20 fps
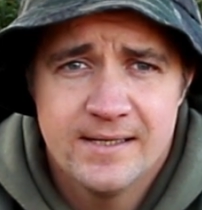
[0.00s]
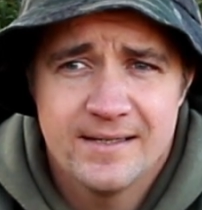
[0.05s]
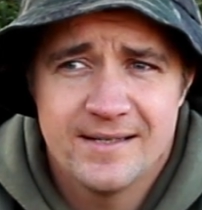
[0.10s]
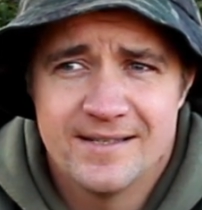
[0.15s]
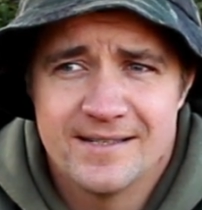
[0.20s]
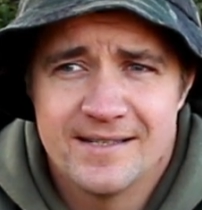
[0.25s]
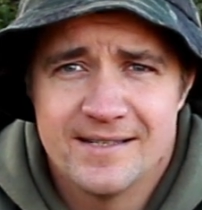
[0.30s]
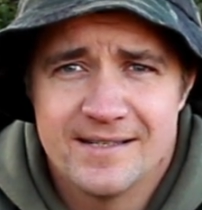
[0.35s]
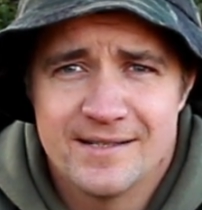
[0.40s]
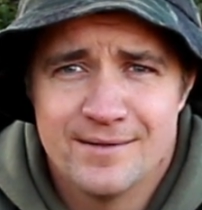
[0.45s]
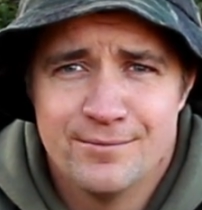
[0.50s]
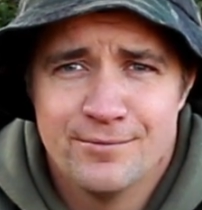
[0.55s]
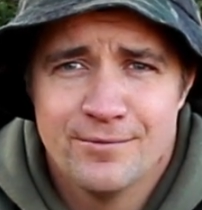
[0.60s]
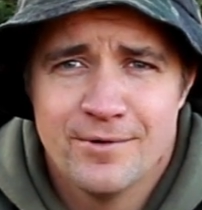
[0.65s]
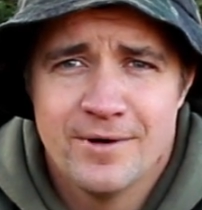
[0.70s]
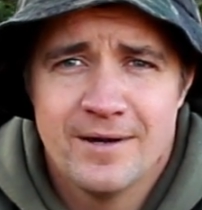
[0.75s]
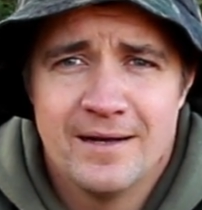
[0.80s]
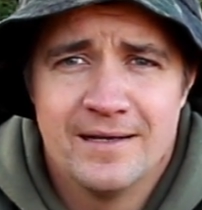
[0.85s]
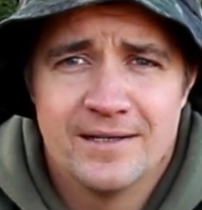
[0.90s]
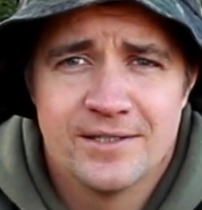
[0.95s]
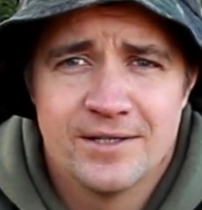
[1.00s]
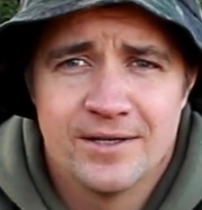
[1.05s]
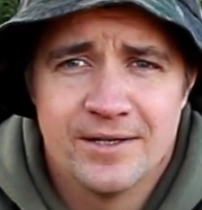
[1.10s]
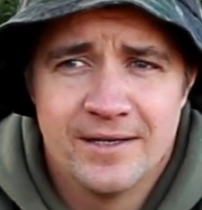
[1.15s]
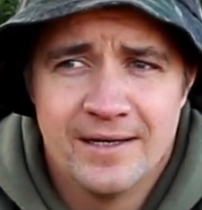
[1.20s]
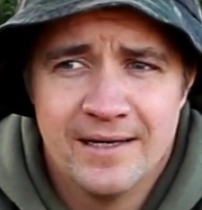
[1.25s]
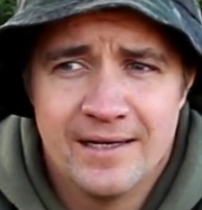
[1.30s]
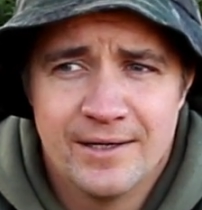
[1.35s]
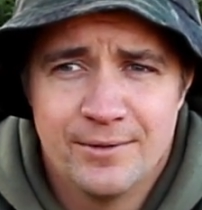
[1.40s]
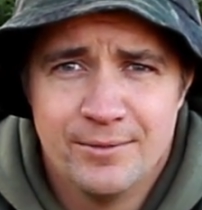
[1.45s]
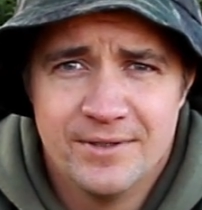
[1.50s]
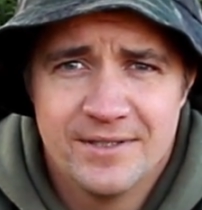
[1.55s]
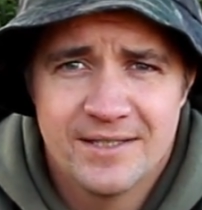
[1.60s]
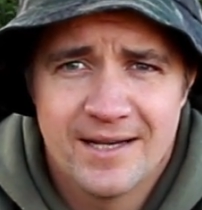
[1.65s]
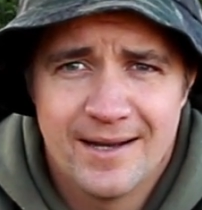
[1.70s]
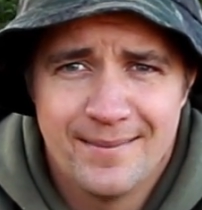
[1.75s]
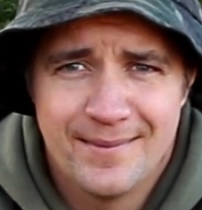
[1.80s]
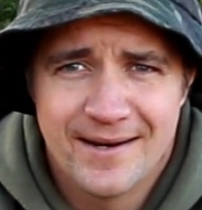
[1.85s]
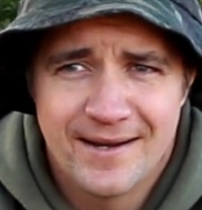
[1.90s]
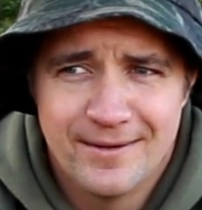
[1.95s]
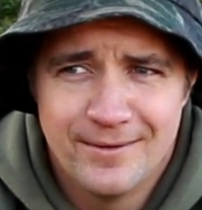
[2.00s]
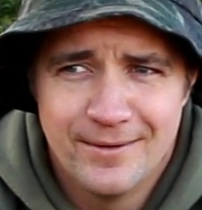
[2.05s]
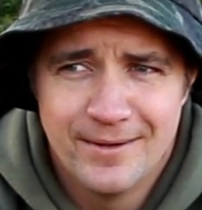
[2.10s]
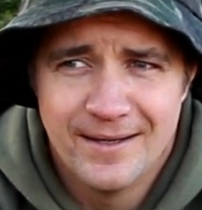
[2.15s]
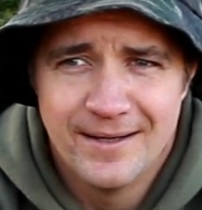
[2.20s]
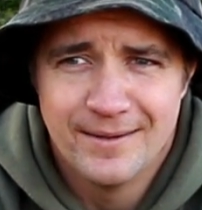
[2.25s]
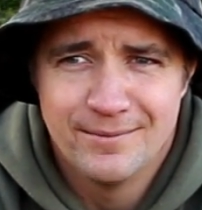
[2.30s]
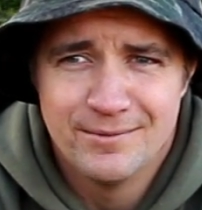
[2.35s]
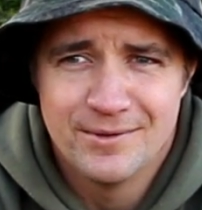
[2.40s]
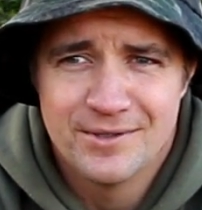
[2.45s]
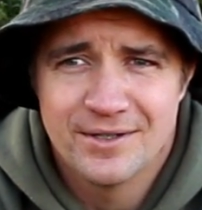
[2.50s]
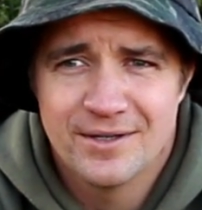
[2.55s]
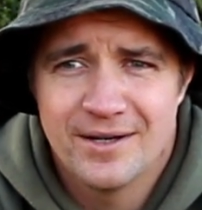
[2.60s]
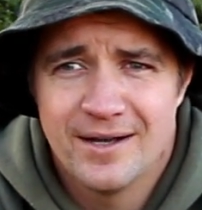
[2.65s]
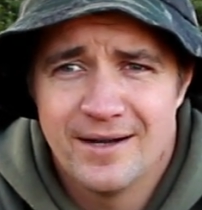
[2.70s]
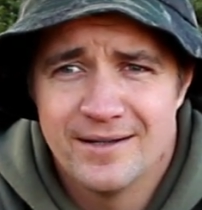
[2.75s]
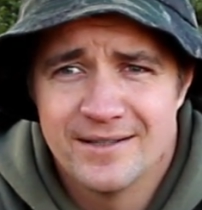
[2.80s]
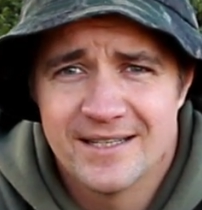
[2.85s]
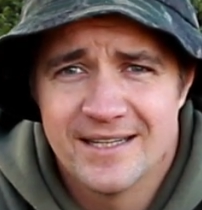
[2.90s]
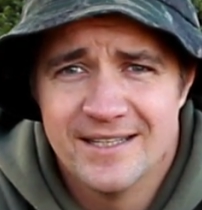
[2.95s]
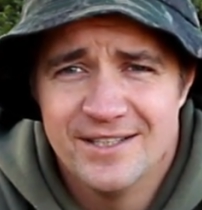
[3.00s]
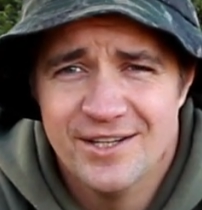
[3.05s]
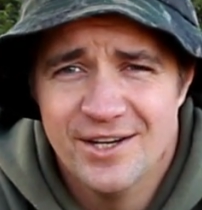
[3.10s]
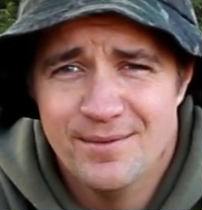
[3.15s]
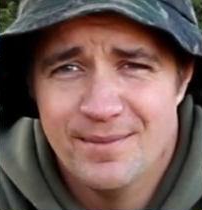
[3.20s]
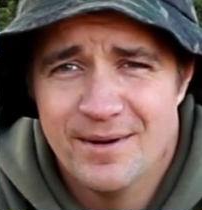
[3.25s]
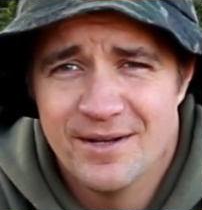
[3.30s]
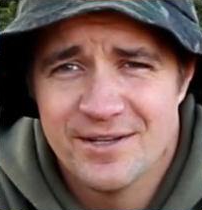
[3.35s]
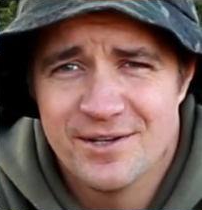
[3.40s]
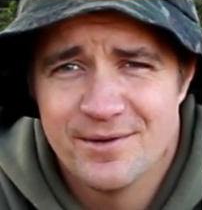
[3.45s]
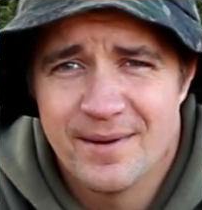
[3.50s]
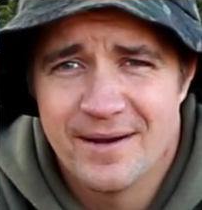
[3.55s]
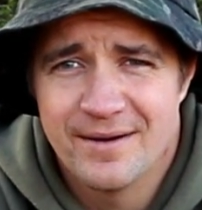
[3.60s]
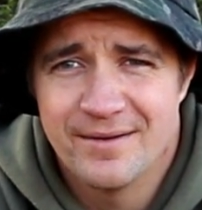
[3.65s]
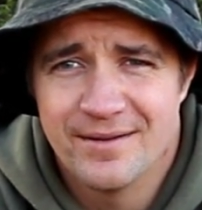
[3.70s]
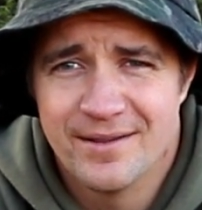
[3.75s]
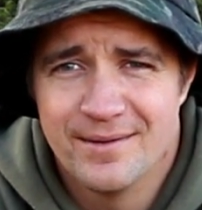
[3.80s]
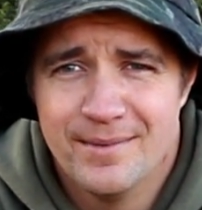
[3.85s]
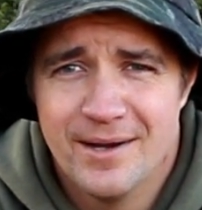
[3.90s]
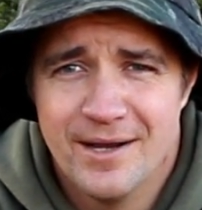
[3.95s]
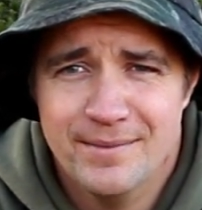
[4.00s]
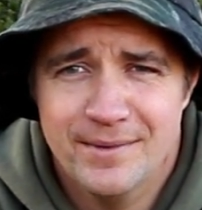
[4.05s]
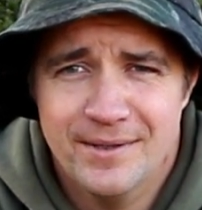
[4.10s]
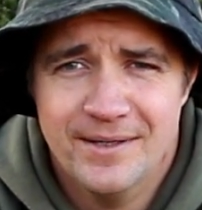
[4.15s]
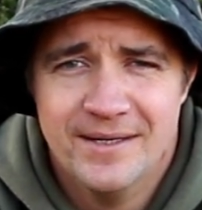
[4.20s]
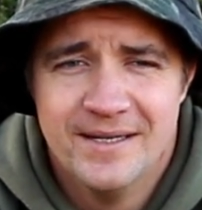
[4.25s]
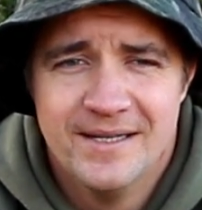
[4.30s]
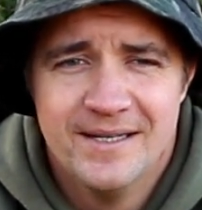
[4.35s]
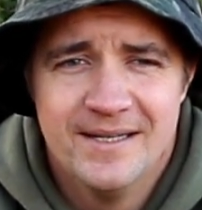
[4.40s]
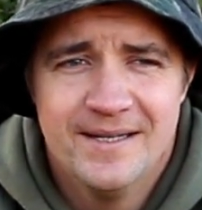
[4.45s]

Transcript: because there's some really exciting liquids coming out, which I can't say too much about at the moment,